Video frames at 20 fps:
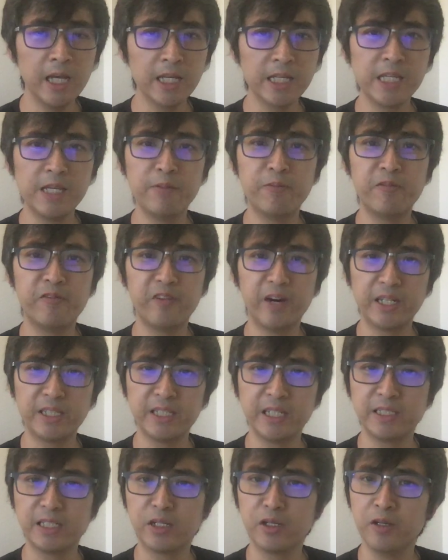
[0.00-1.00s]
Keep
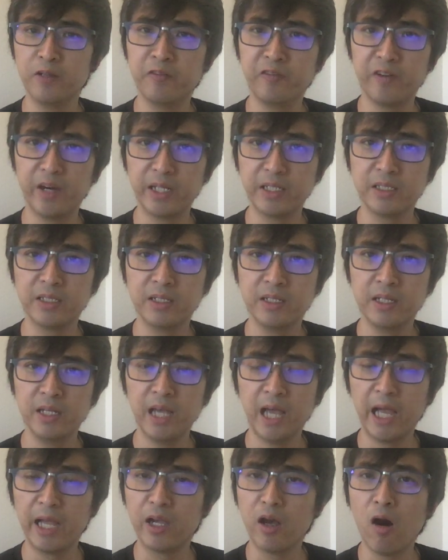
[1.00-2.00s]
fighting the good fight,
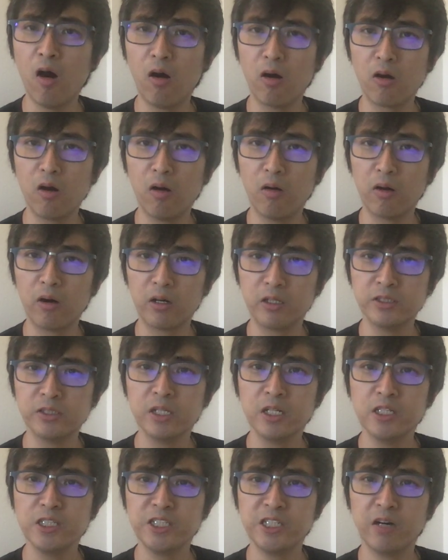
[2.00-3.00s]
and Hong Kongers
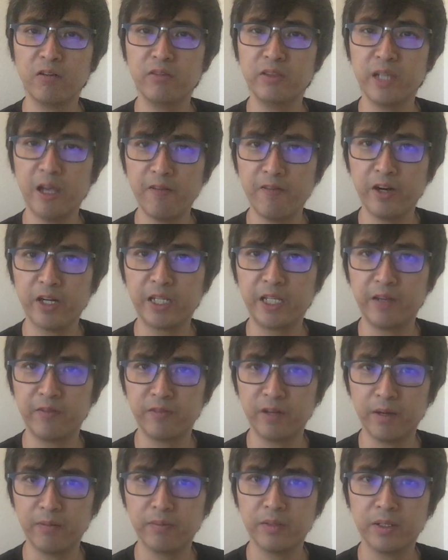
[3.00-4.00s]
shall never give
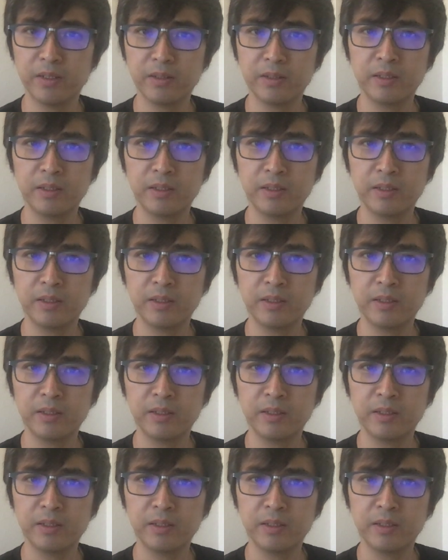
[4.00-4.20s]
up.